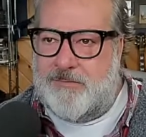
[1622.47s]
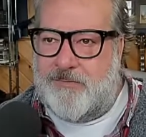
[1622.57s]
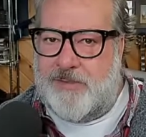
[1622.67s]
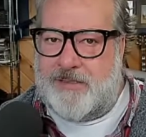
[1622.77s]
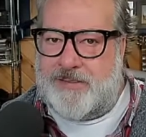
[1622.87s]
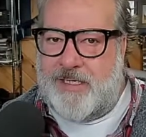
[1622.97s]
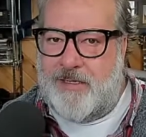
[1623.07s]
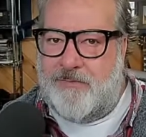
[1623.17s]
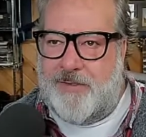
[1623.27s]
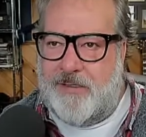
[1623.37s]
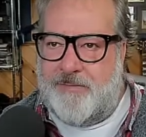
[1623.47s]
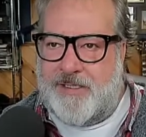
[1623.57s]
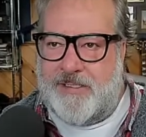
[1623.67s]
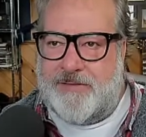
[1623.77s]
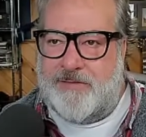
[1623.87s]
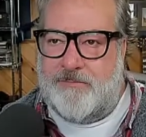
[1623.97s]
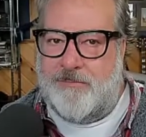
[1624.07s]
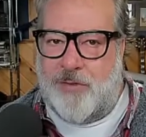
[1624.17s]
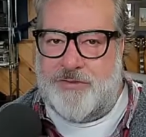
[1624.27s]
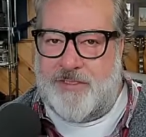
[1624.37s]
well, that's kind of weird because
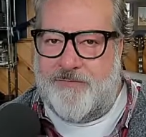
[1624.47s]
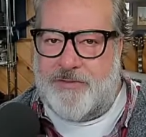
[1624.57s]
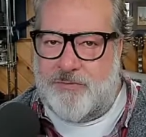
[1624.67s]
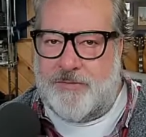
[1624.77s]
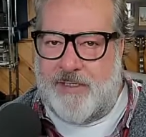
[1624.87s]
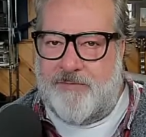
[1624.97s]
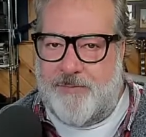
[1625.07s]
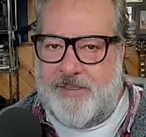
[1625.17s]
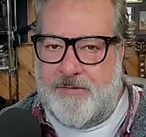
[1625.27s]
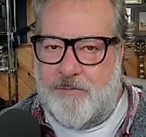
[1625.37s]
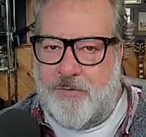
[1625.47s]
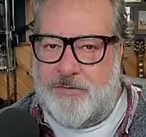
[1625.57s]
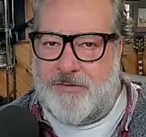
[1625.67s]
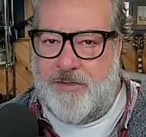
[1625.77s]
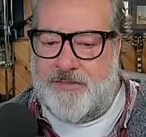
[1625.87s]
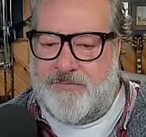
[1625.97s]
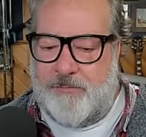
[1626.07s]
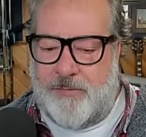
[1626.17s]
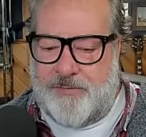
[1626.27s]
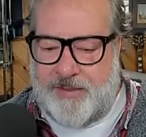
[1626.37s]
most of us will never be the world's greatest
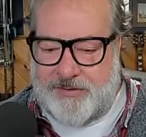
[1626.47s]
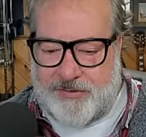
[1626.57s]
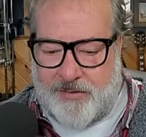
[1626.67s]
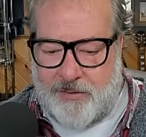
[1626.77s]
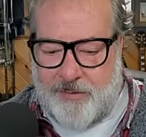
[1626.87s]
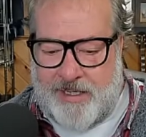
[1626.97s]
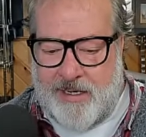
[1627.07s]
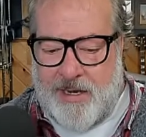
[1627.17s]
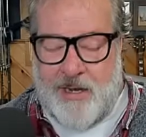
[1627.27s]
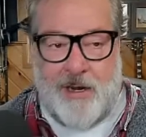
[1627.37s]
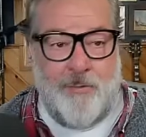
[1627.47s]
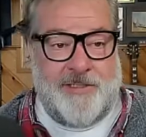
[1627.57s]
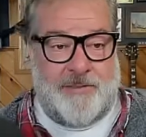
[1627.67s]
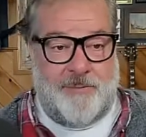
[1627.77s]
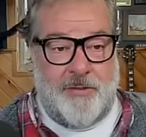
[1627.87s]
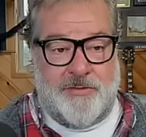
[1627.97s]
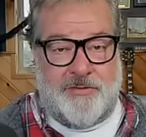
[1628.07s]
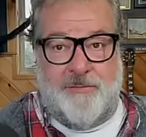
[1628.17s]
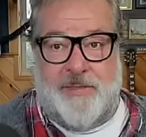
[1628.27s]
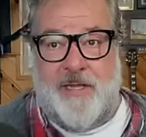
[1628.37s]
football player. So are we supposed
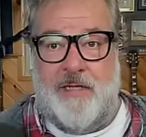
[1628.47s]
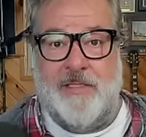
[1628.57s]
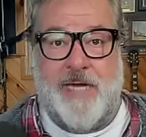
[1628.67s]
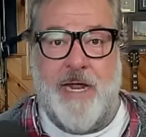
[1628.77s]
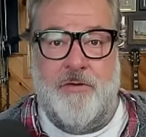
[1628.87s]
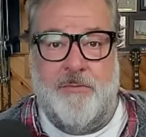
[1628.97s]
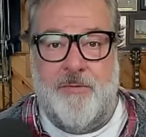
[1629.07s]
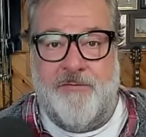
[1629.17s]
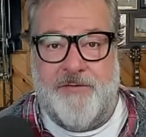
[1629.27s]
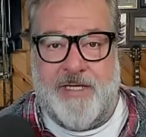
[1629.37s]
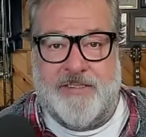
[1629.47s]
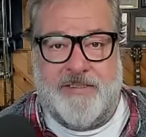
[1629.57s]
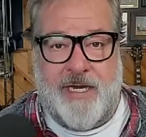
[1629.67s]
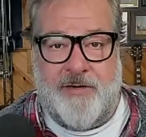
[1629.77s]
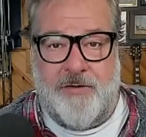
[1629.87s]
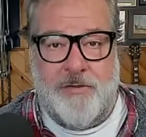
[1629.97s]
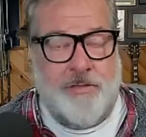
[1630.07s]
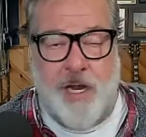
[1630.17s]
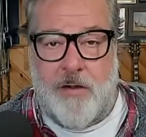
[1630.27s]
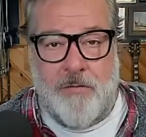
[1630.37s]
to be held accountable for that standard?
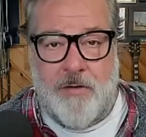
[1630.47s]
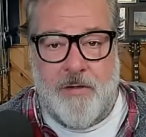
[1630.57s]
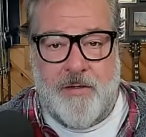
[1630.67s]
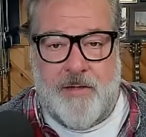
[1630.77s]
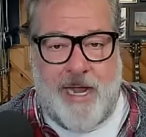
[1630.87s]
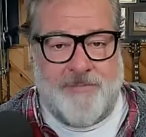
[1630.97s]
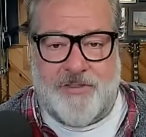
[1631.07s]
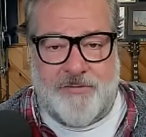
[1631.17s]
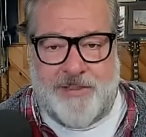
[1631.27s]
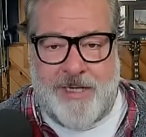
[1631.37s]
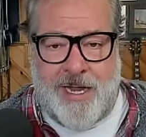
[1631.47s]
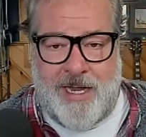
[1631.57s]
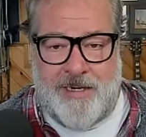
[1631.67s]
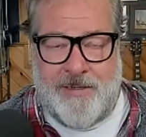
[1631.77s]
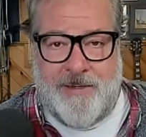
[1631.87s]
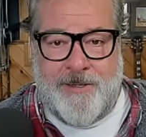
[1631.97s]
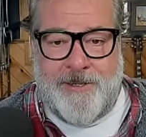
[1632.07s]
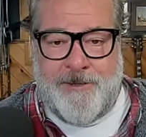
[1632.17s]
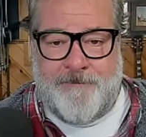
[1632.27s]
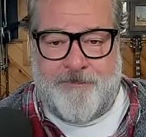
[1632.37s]
No, absolutely not.
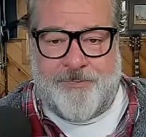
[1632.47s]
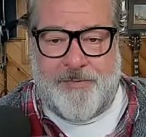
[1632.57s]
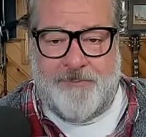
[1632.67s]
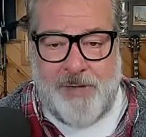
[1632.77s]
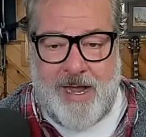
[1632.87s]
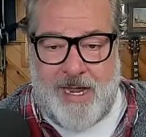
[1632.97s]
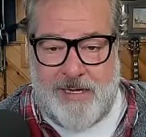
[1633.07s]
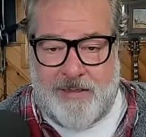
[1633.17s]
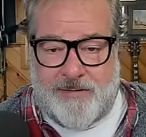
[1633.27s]
But